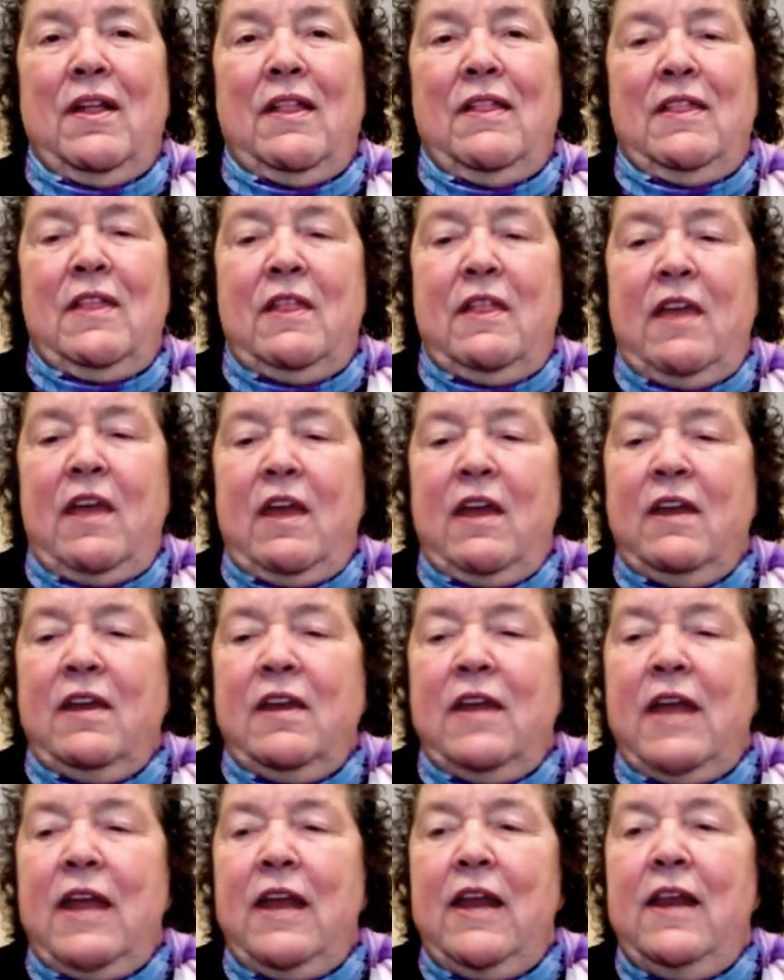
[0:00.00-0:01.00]
than the
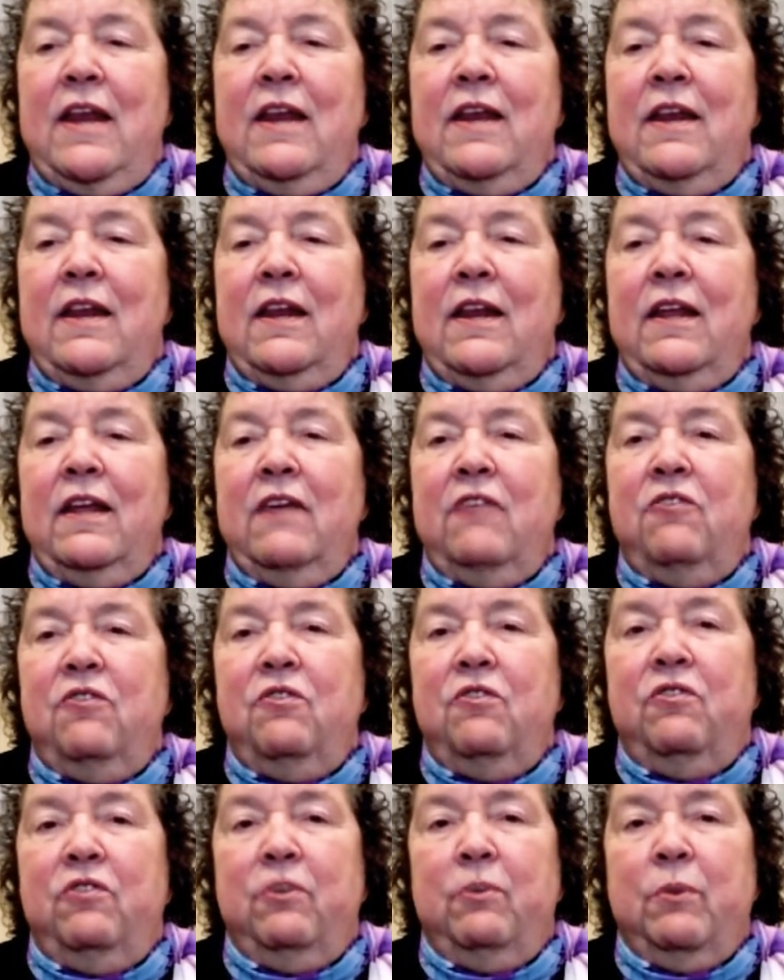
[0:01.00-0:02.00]
daily little
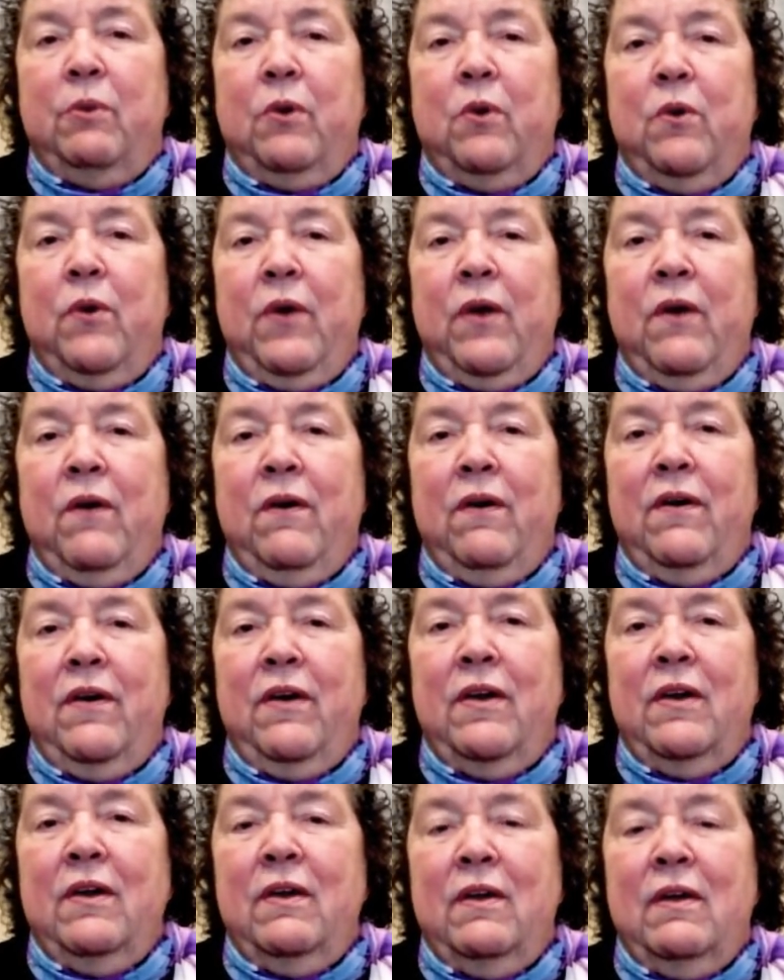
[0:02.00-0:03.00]
issues that were going
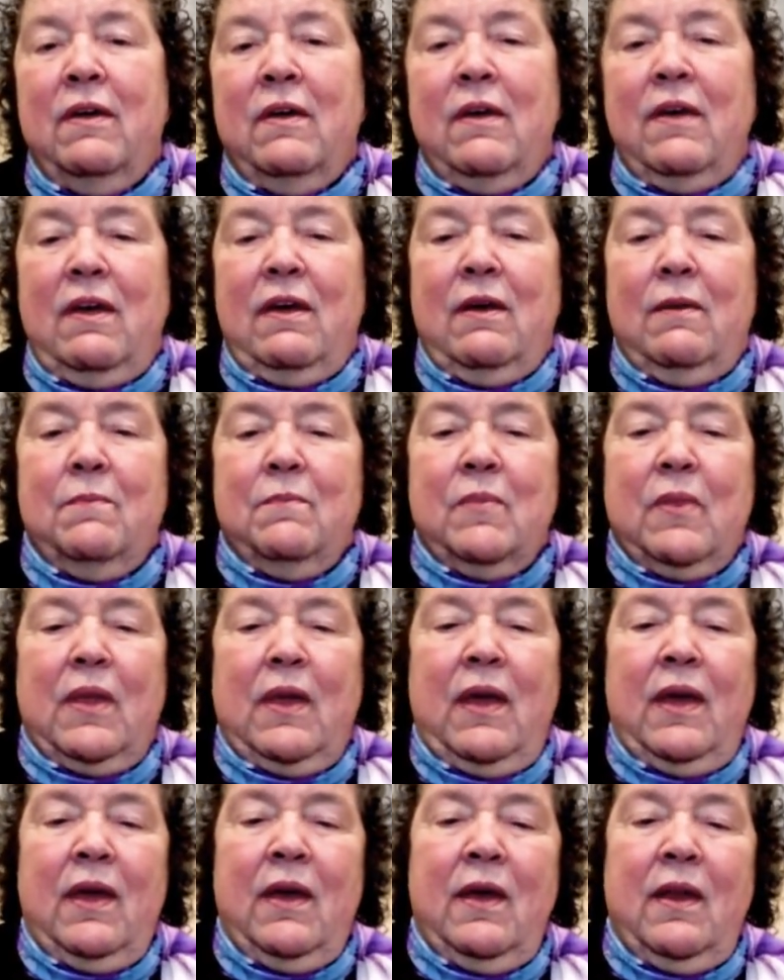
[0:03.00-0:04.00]
on.
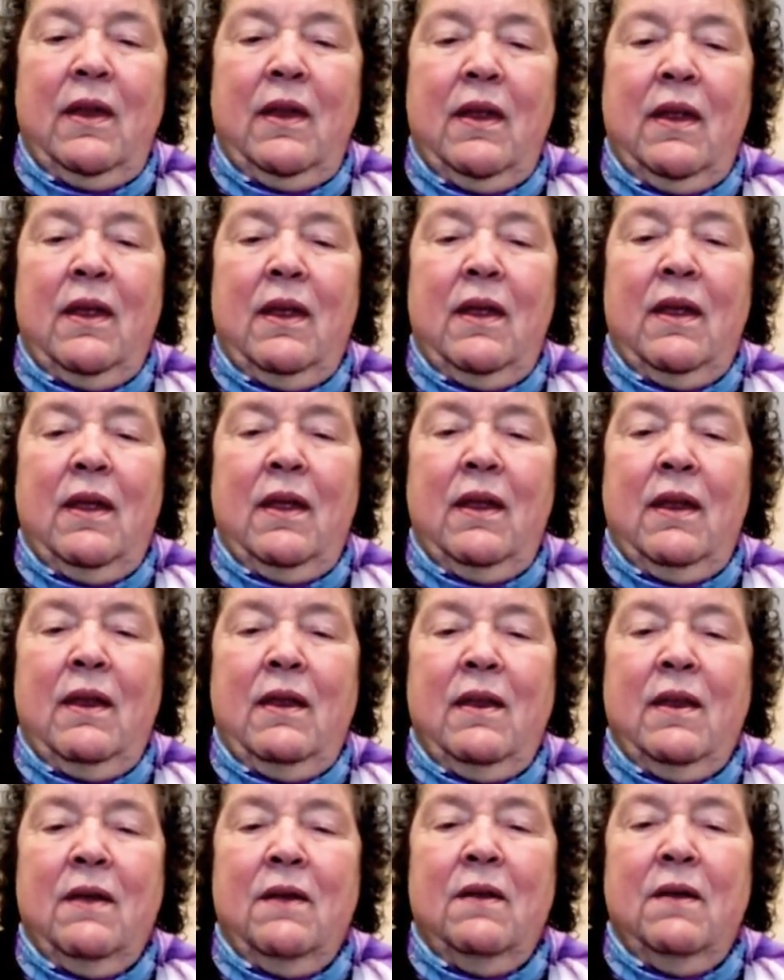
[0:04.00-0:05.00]
And
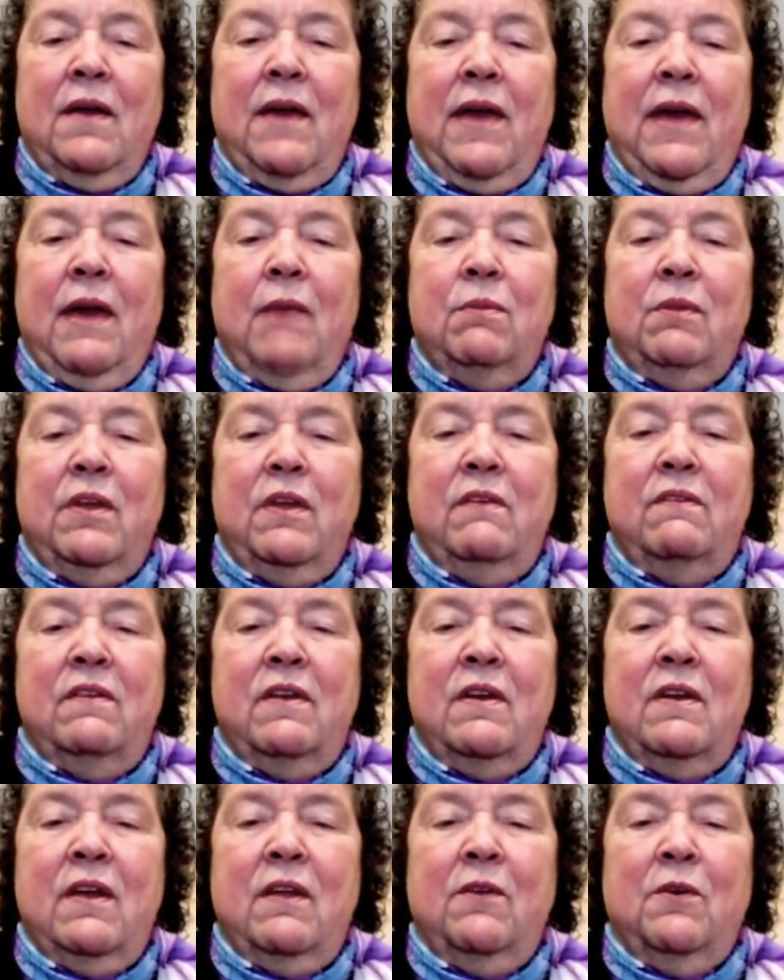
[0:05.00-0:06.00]
Duncan Campbell, he said
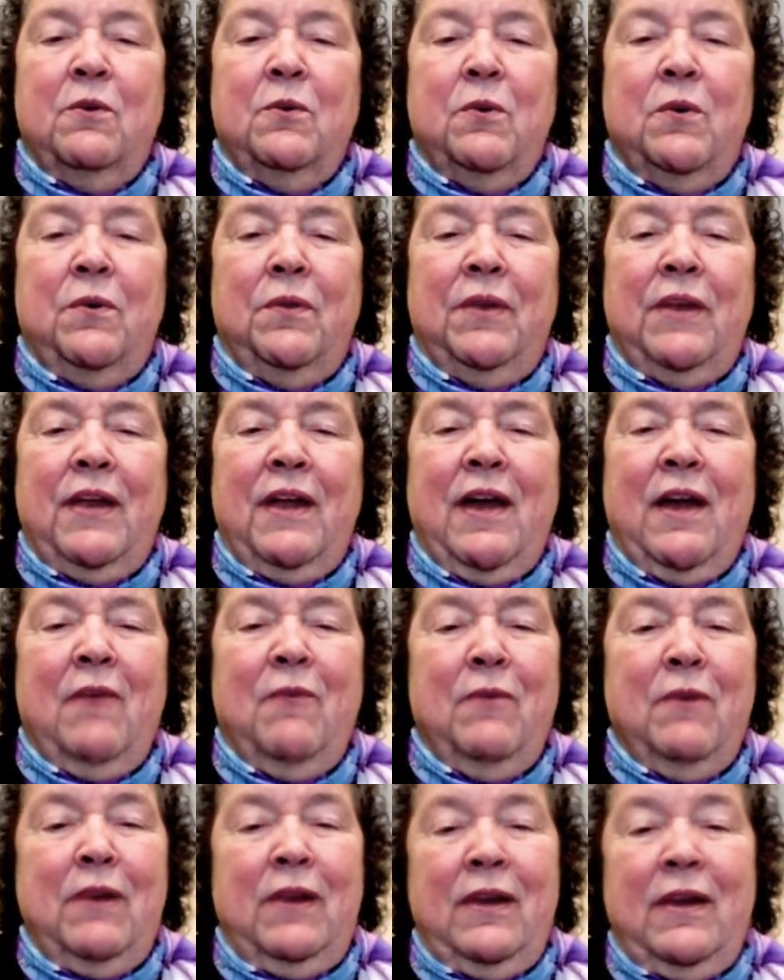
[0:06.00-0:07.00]
another quote that I, I
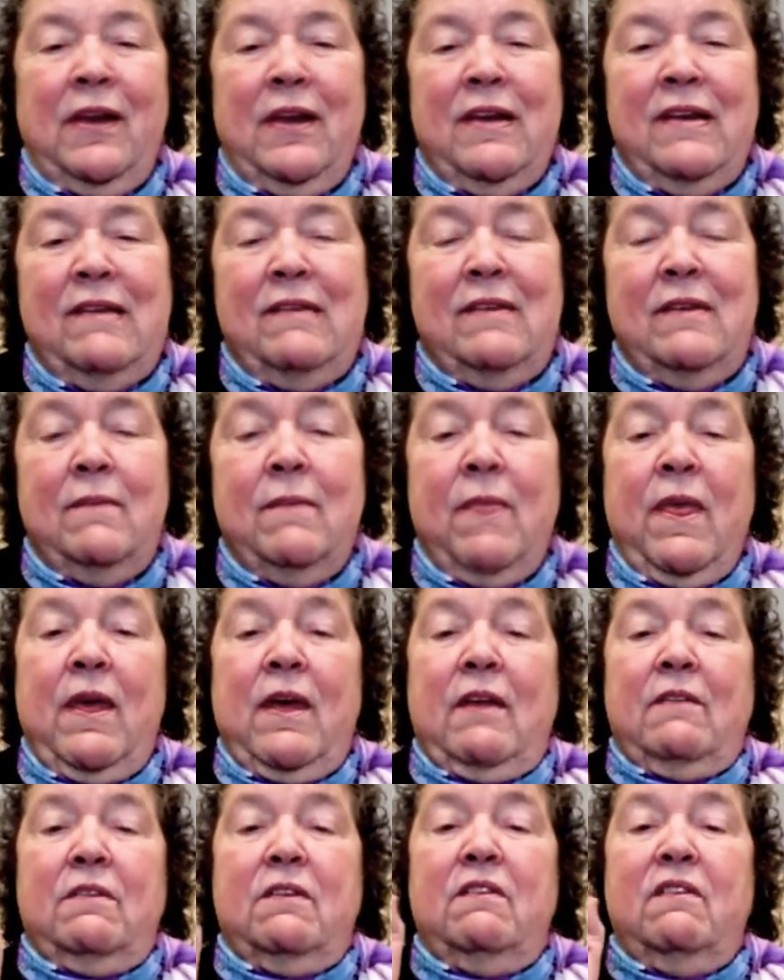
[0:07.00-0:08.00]
really liked. He said,
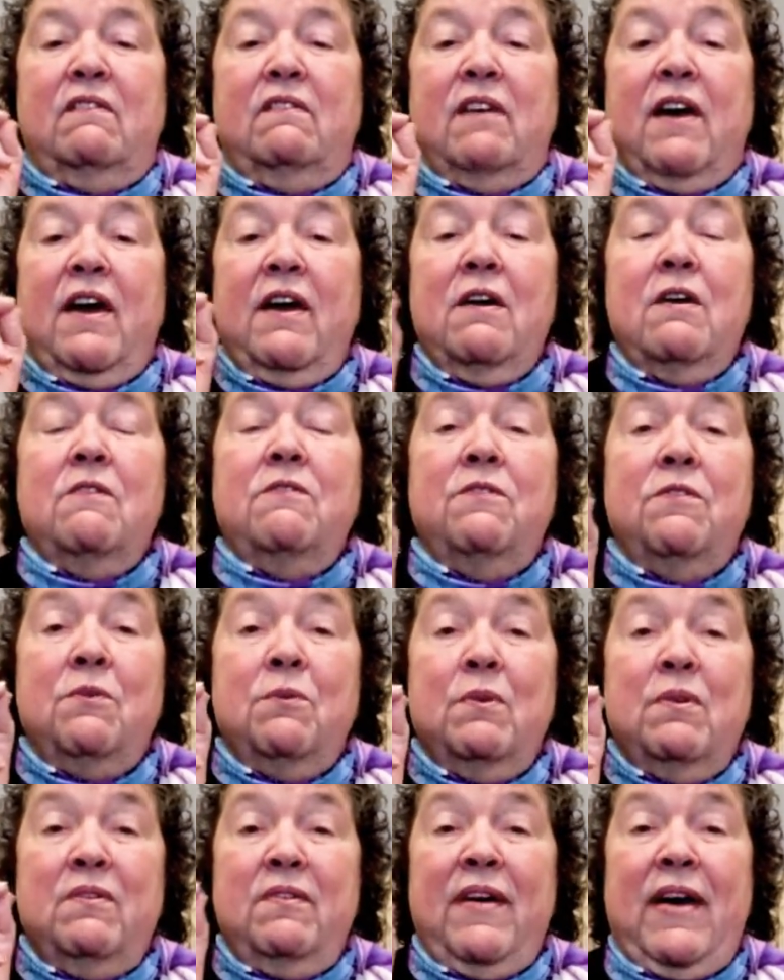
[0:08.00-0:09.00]
The desire for
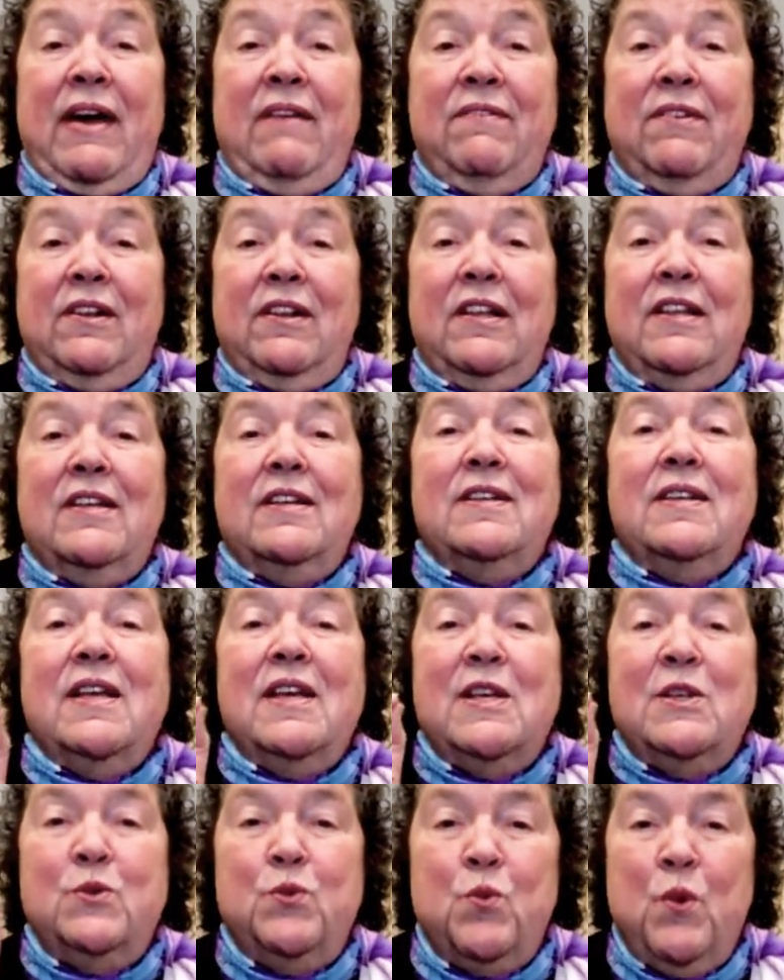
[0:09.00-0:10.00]
revival
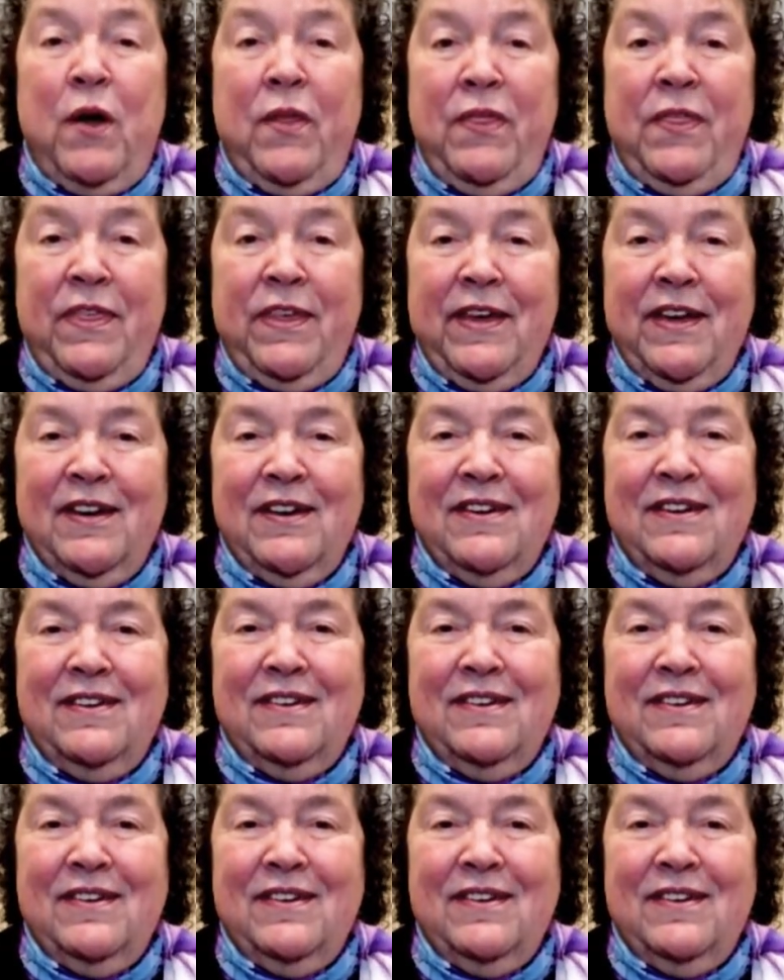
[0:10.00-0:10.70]
is one thing.